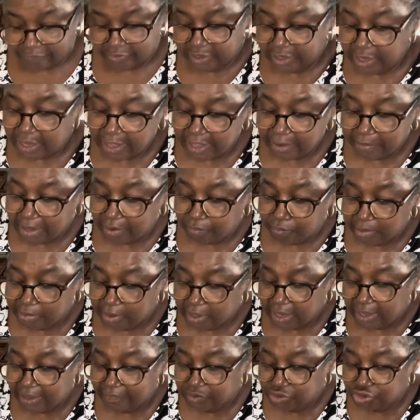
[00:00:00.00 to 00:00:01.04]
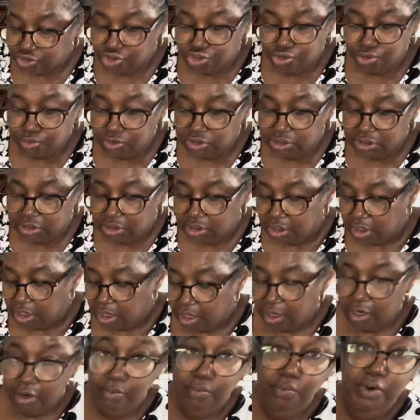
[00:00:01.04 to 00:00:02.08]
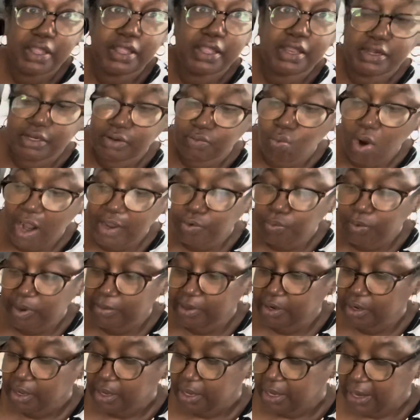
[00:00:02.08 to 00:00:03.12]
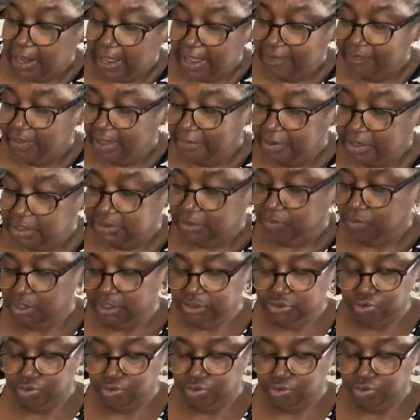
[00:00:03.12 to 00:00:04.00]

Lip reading: my burlap ribbon, and because it's wire on the